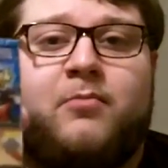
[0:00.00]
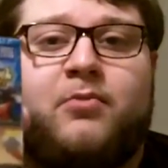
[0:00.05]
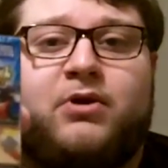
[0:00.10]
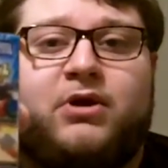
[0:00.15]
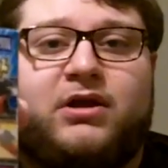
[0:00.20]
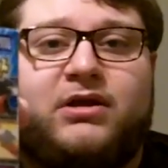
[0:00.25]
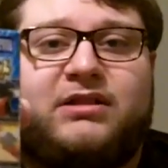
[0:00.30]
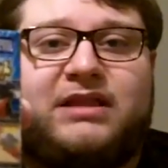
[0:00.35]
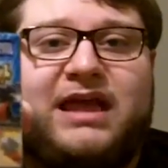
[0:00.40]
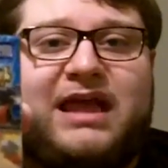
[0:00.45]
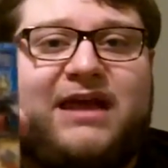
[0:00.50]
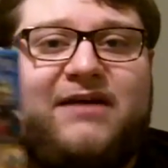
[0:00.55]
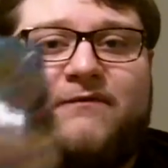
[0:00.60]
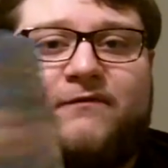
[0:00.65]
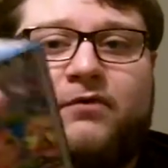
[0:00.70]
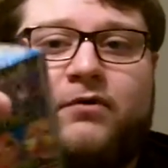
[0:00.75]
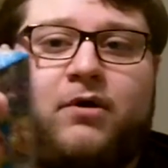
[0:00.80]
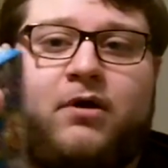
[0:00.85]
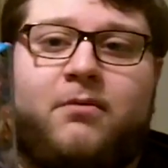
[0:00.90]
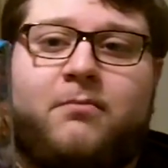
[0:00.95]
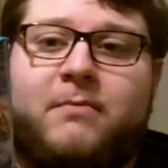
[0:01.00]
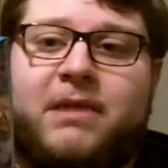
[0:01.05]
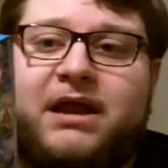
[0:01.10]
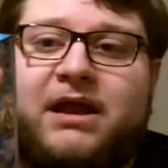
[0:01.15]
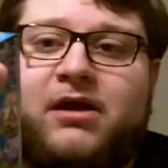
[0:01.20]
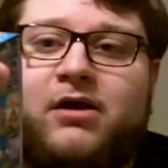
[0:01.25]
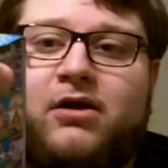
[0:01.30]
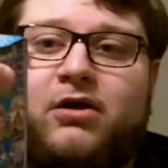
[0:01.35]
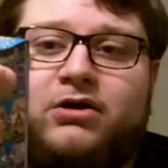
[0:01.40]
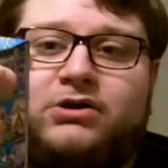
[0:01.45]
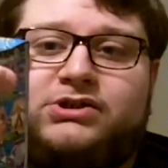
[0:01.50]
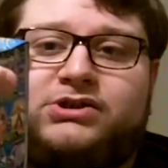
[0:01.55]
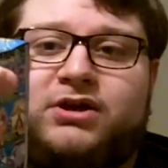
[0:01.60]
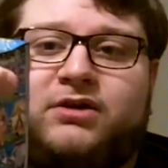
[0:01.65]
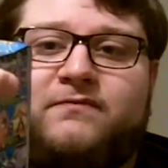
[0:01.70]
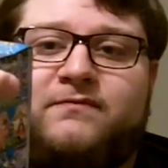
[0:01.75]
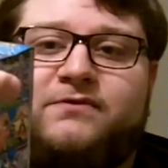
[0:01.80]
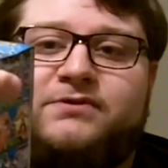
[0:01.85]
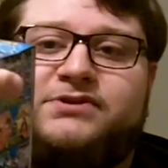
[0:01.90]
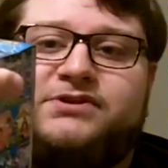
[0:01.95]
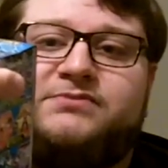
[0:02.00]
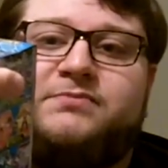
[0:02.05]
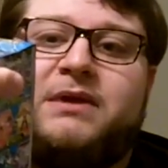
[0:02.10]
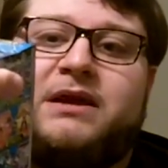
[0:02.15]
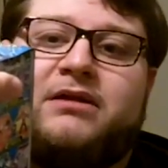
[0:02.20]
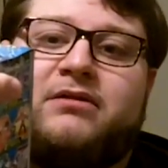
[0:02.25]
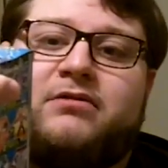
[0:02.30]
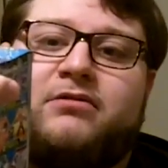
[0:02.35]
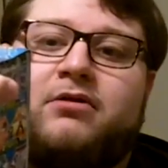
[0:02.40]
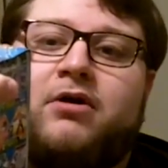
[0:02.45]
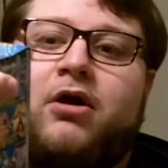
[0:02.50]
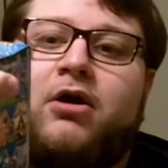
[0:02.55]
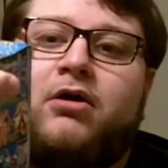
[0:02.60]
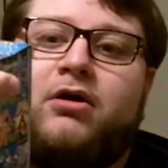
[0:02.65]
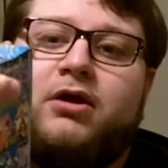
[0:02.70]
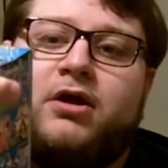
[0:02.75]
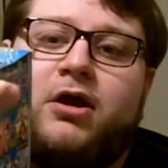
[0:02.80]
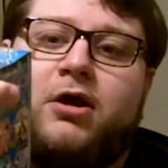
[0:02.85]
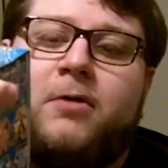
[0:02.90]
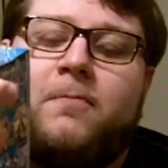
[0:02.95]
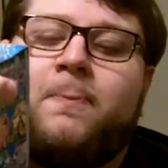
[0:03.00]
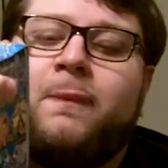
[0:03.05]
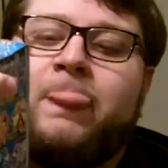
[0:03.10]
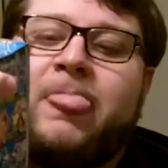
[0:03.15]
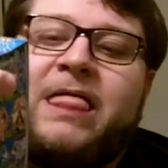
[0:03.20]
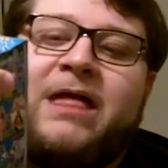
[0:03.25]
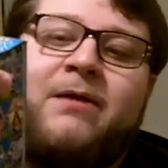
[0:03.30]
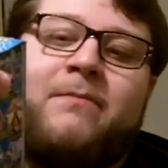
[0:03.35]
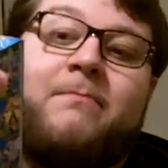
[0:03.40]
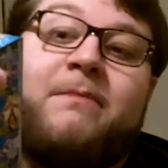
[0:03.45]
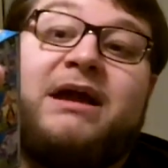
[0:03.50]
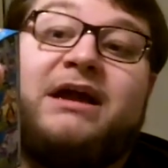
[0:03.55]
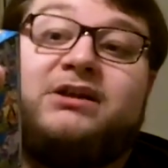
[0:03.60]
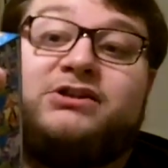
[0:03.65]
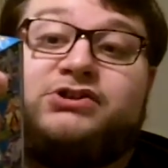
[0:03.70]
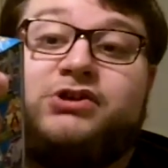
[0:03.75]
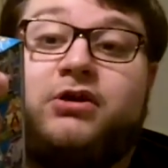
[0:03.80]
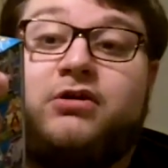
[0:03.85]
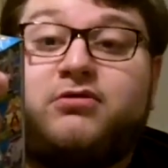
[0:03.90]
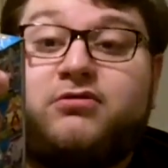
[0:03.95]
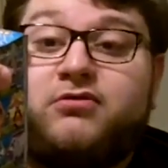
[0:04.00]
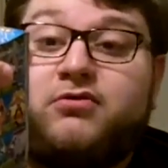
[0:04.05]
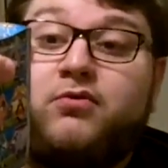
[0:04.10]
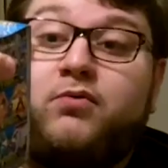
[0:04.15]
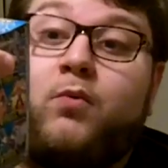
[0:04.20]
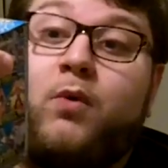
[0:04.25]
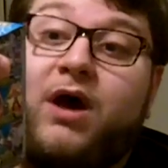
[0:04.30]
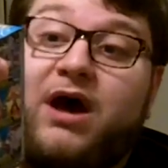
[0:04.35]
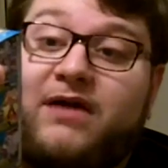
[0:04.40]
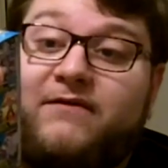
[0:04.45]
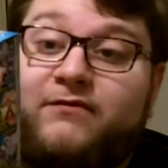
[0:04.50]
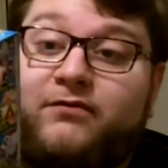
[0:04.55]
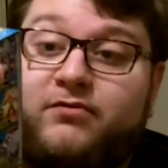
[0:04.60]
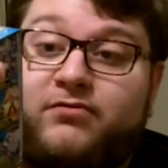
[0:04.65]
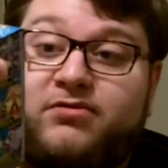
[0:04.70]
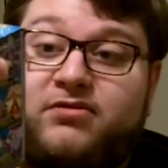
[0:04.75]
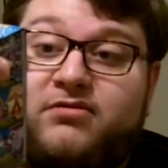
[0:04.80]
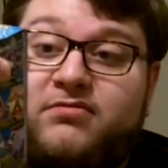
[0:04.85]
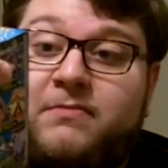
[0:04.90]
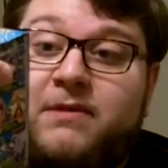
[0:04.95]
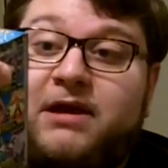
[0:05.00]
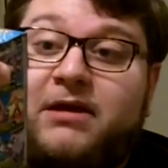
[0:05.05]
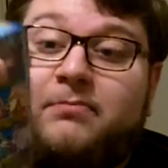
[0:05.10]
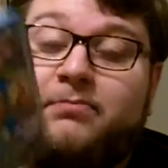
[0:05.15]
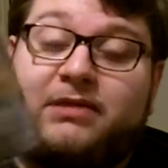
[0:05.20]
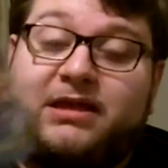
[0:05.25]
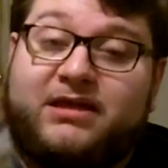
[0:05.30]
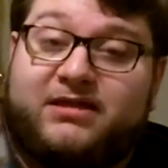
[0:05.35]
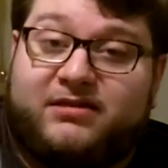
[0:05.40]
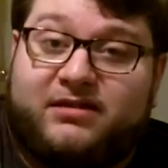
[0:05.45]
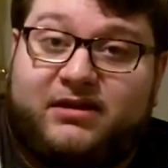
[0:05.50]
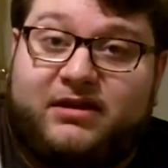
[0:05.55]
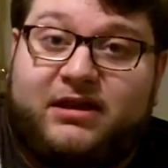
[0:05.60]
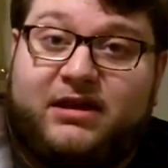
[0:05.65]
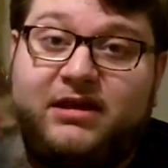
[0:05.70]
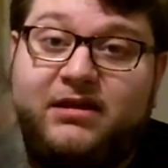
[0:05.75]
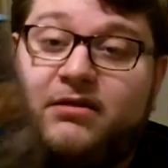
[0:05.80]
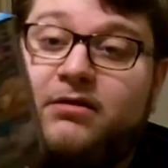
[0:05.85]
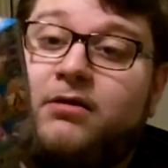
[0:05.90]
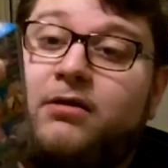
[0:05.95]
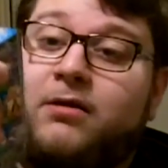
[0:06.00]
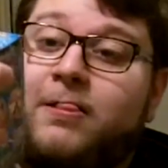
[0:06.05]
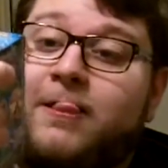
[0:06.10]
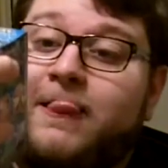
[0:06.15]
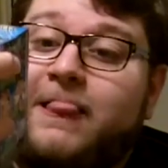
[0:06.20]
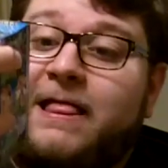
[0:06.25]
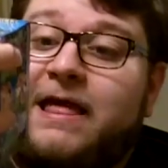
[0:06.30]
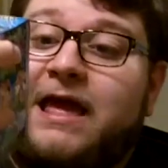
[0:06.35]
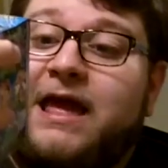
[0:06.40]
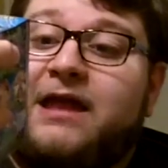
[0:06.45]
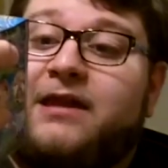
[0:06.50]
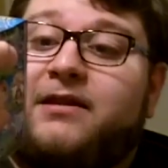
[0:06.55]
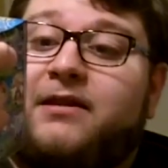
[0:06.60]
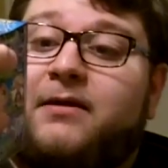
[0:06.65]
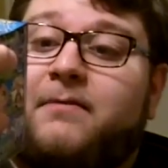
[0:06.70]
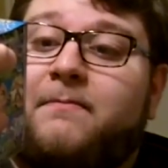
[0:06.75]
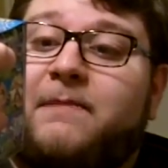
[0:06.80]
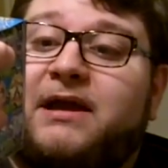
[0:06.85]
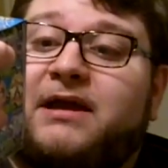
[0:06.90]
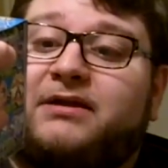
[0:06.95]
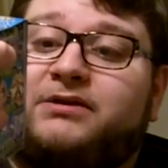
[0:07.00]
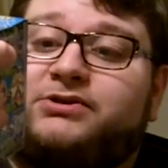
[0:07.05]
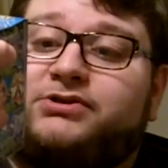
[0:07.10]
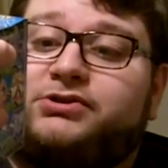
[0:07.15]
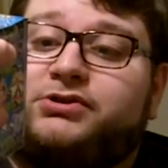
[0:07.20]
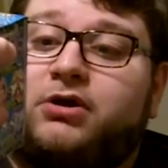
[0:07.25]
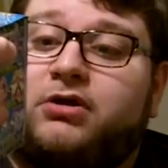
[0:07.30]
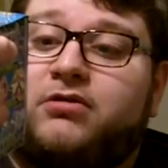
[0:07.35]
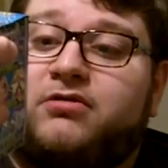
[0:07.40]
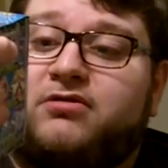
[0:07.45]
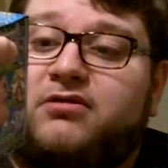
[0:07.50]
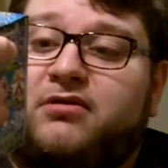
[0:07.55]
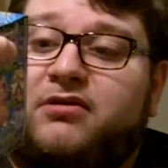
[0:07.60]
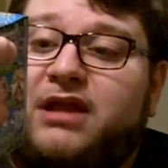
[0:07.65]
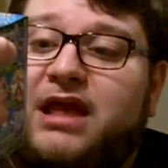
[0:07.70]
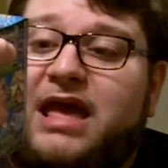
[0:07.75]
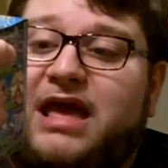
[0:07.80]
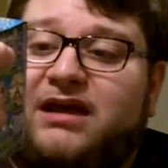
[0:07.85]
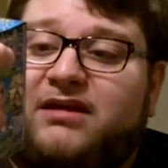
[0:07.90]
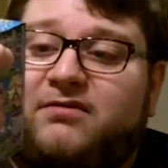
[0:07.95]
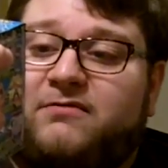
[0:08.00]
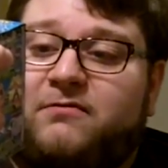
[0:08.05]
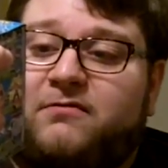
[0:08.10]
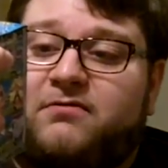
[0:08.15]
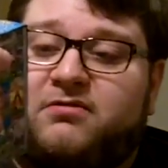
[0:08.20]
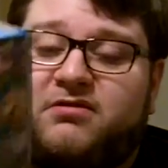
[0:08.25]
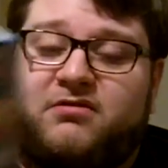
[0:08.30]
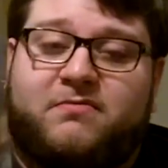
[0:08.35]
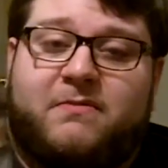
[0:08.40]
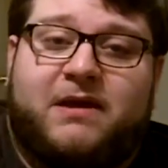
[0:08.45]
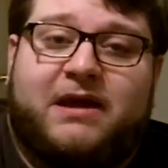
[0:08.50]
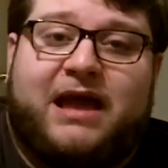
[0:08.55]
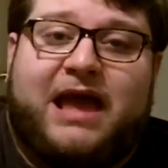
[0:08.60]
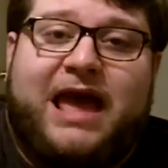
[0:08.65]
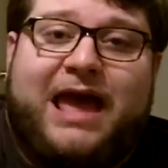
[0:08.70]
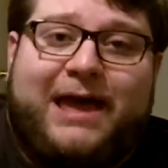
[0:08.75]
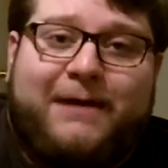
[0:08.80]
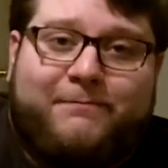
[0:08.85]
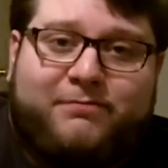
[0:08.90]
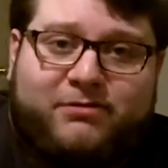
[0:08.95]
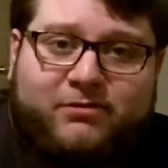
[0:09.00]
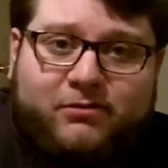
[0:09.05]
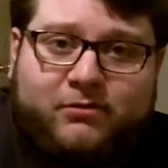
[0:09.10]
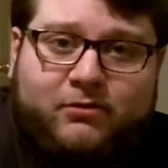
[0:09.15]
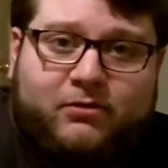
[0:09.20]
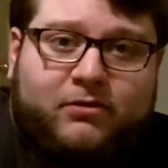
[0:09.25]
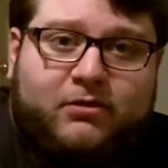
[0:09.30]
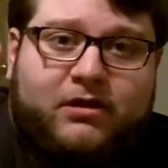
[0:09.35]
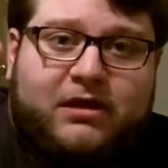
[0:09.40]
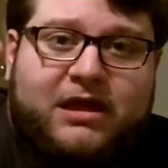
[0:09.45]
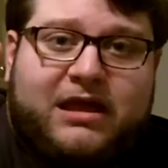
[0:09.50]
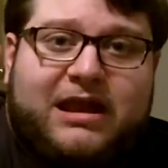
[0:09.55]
But they have Mega Garchomp versus Mega Lucario, Mega Charizard Y versus Mega Blaziken, and Mega Charizard X versus Mega Absol.